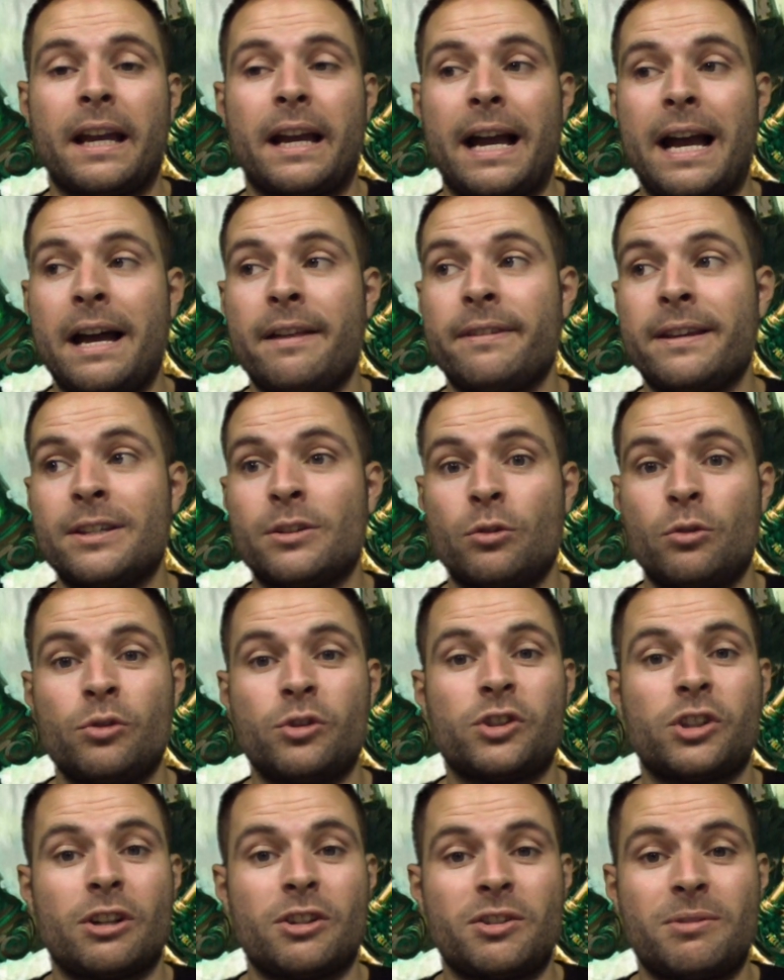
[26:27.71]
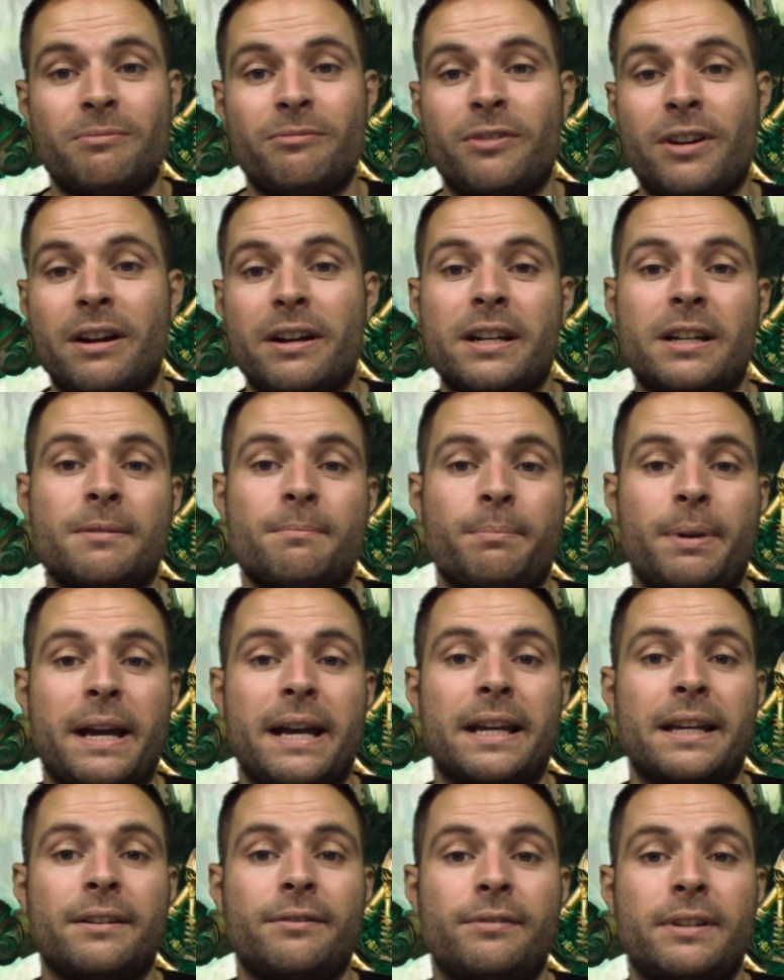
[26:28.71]
And there's also some very
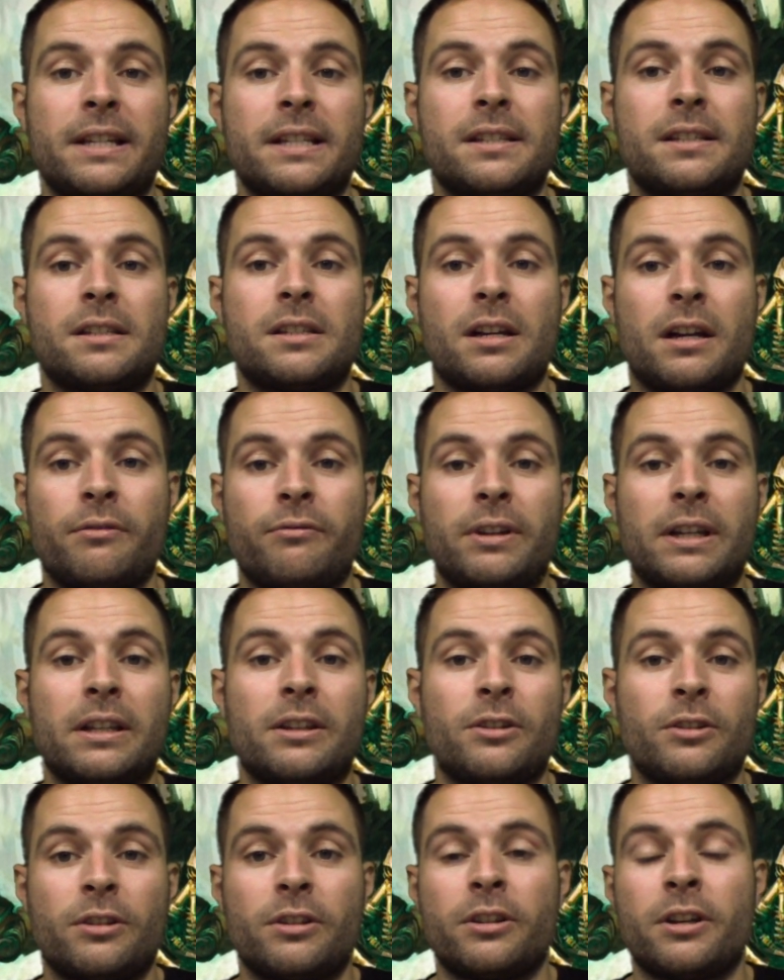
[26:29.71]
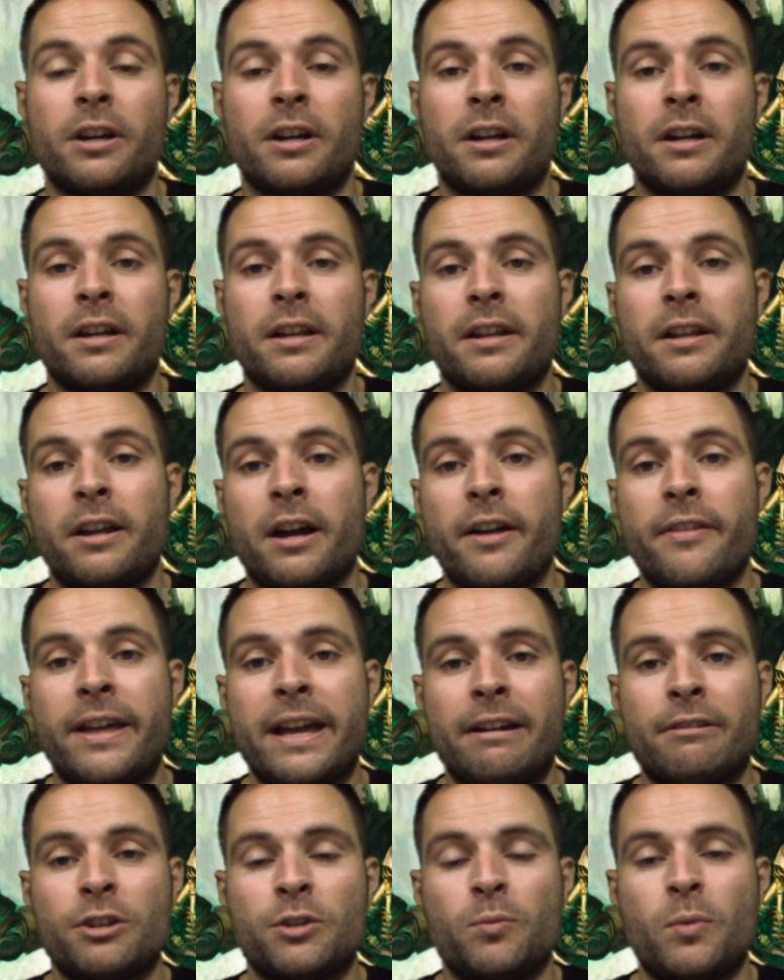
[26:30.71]
competitive lists, I think, that are
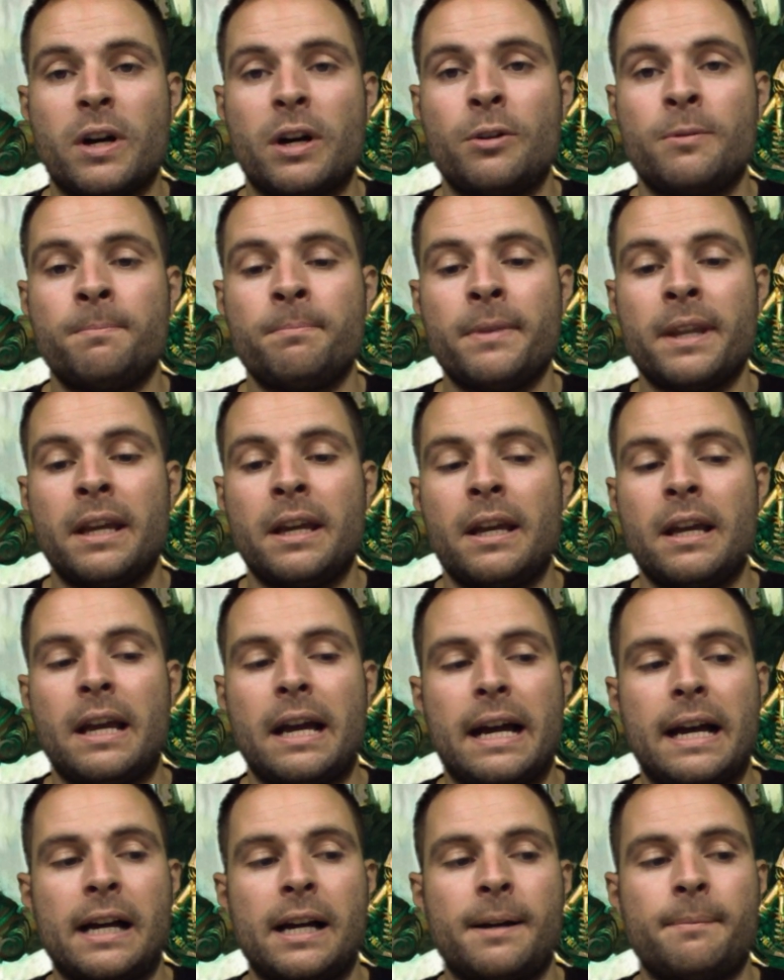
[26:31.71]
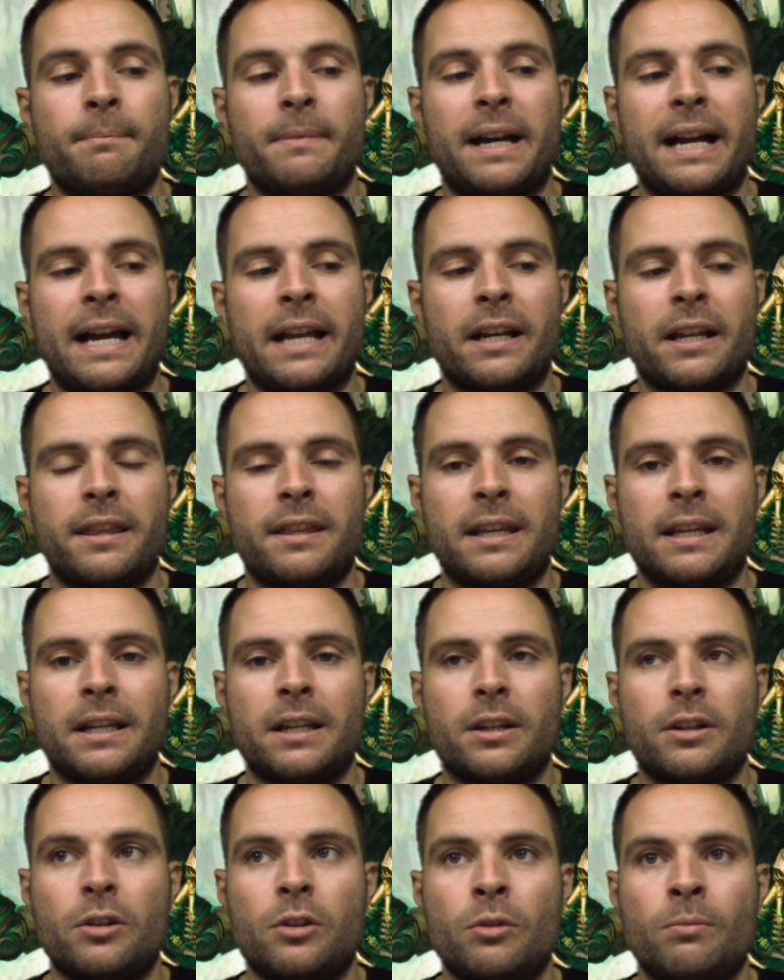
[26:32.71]
there as well. And I
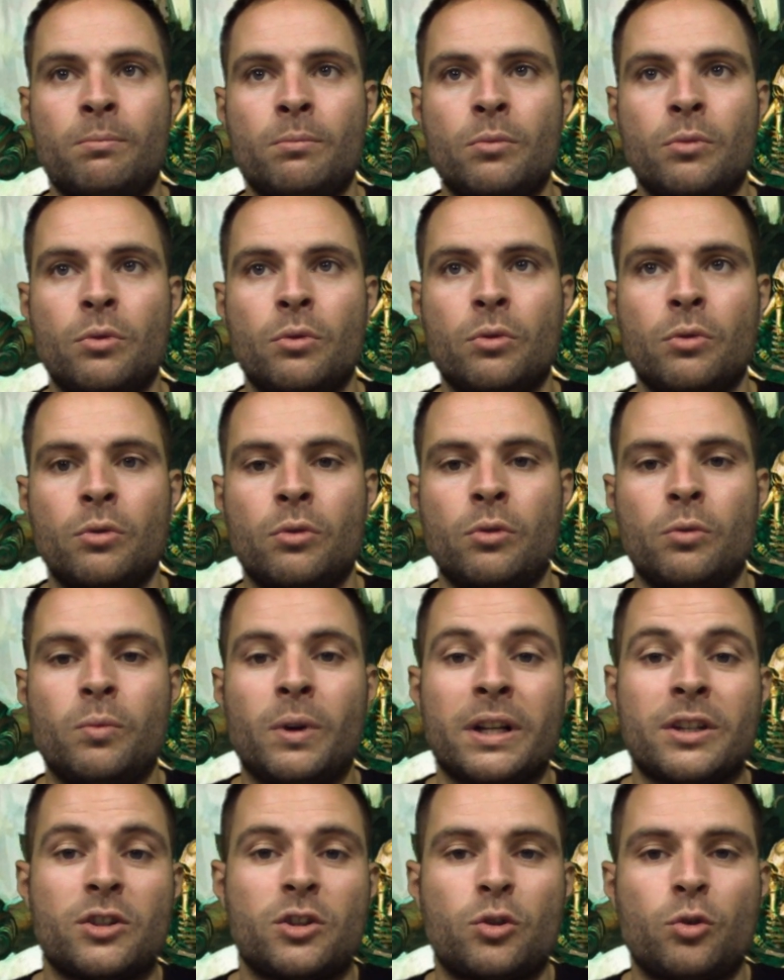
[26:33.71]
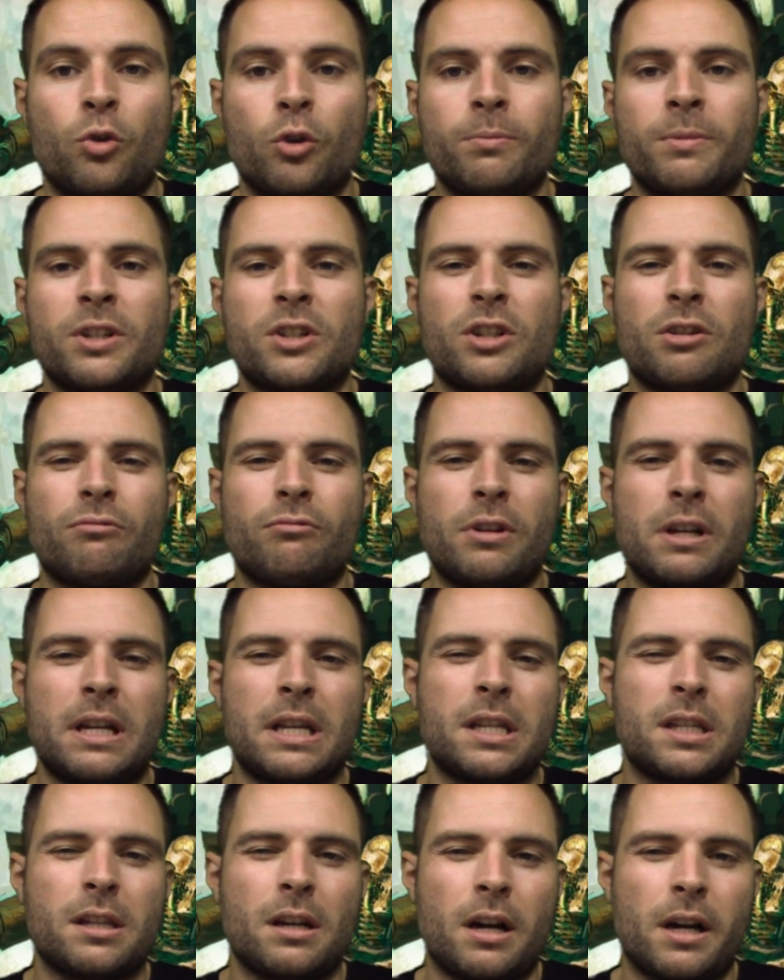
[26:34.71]
think the more, once tournaments are really
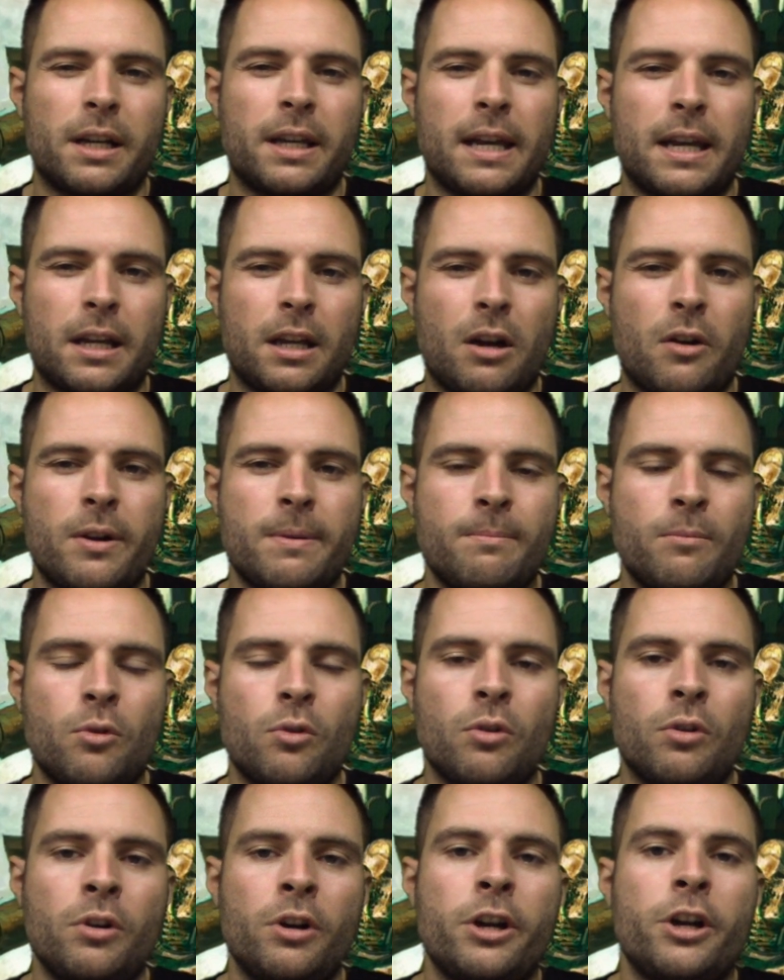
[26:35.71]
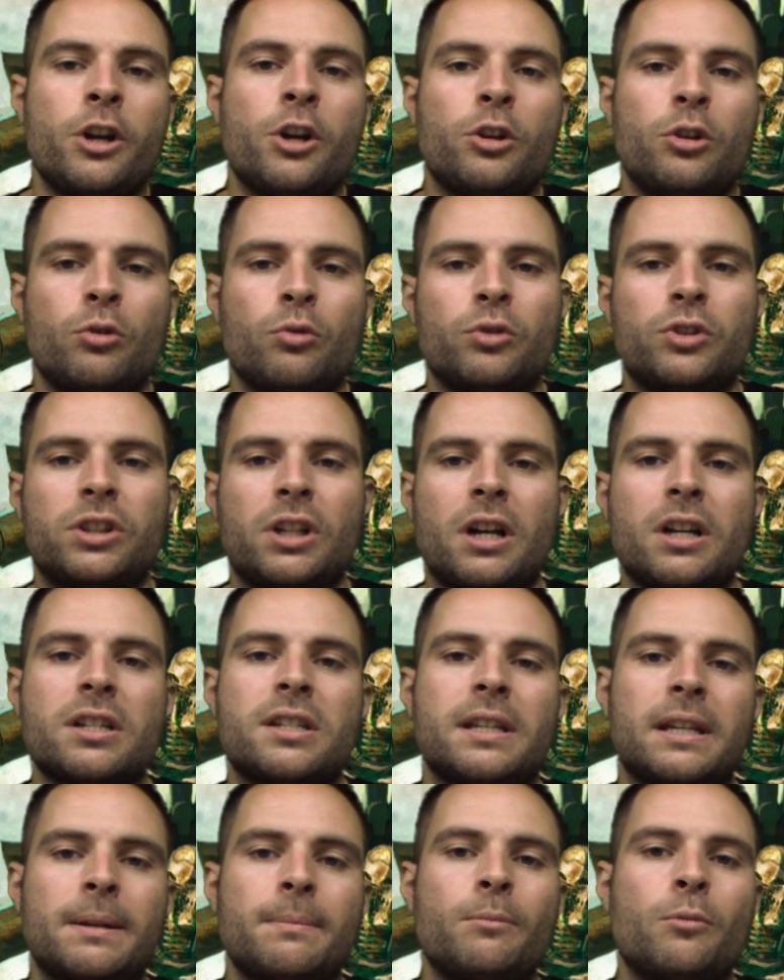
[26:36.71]
get going more, you'll start
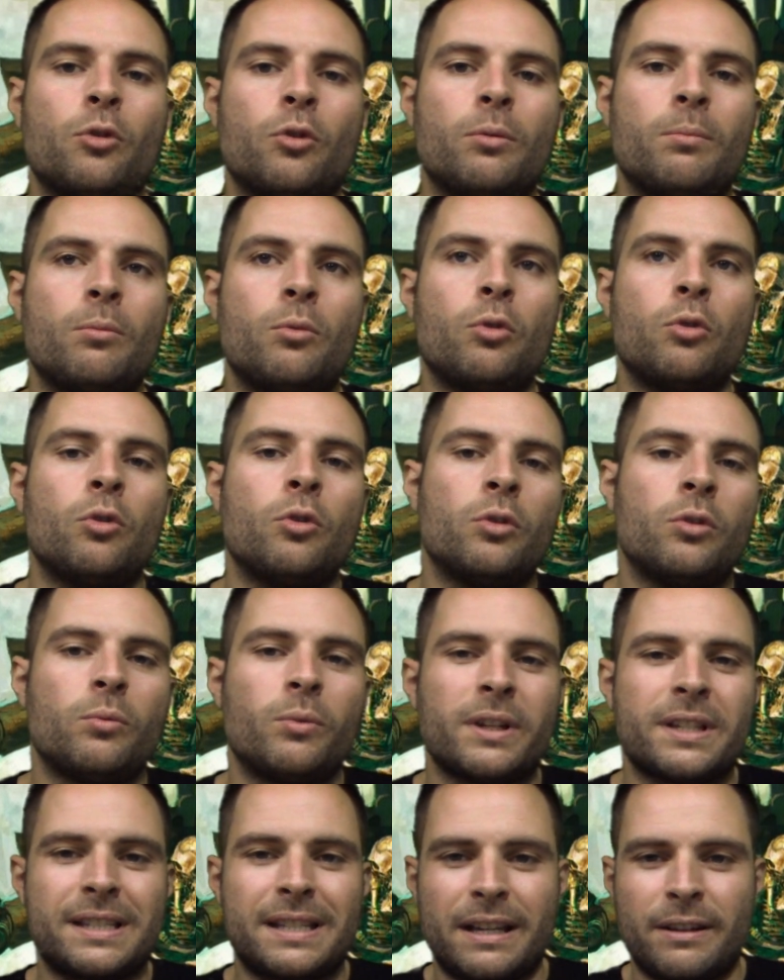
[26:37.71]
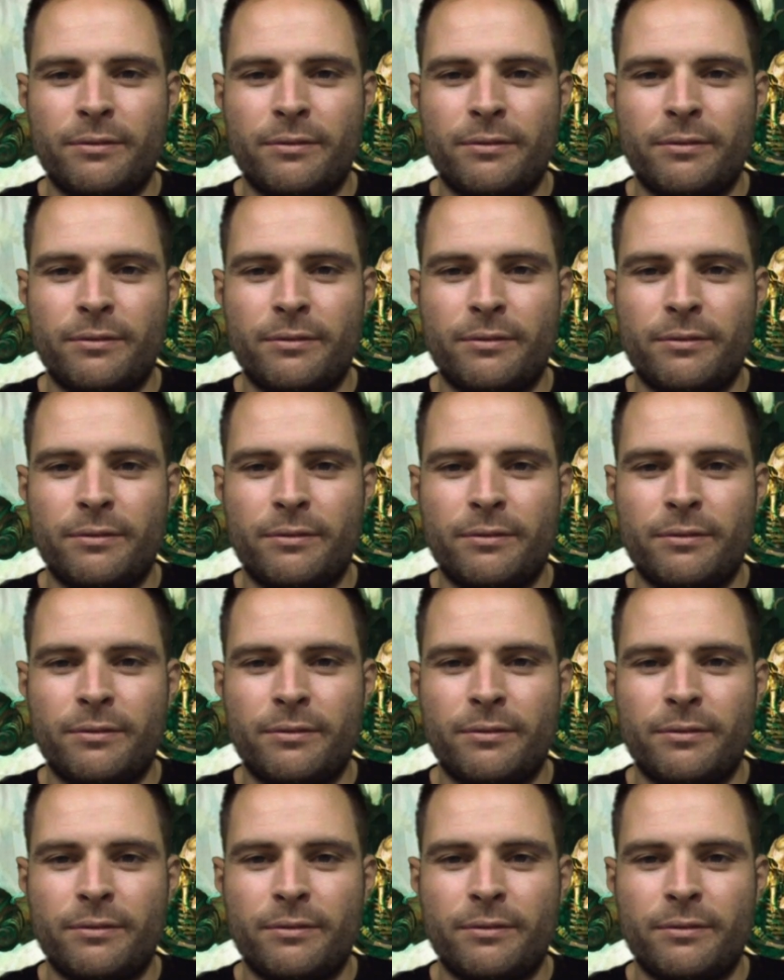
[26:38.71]
seeing more and more. Once